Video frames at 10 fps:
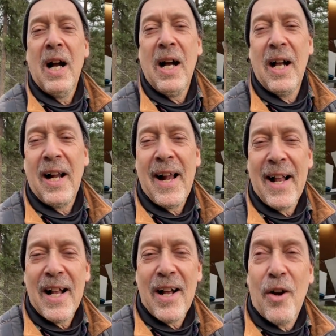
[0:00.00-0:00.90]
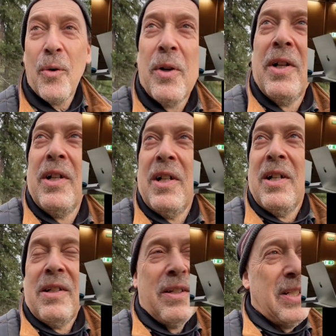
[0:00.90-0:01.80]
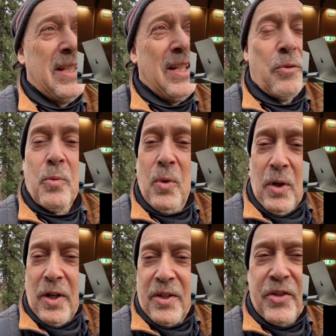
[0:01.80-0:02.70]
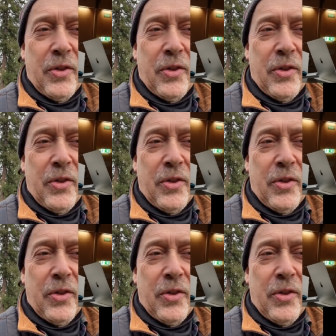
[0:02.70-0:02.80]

how it works.